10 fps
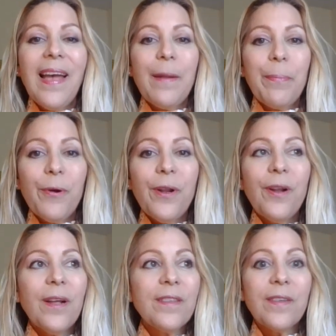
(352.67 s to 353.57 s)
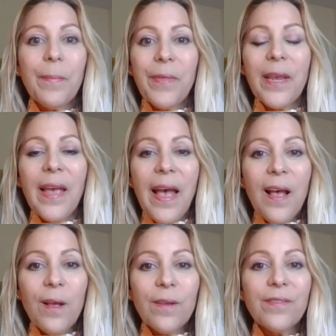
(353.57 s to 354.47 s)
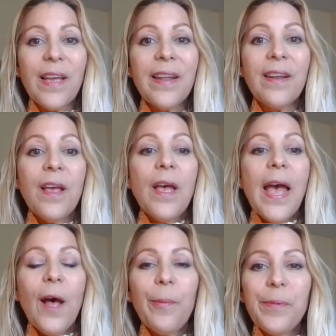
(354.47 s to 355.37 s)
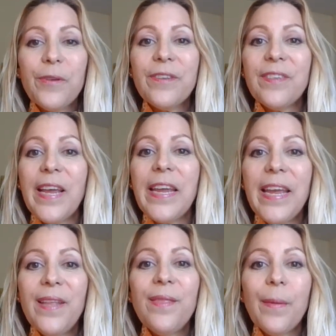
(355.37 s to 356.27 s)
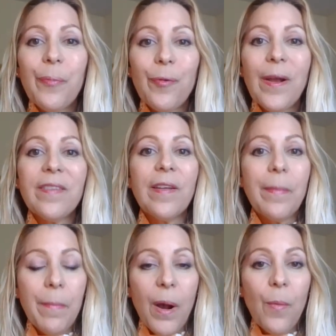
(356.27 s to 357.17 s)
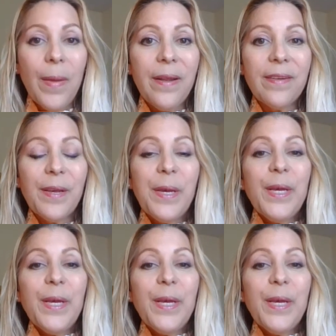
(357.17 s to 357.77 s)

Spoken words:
and put it on something else and help you to stay in the present moment.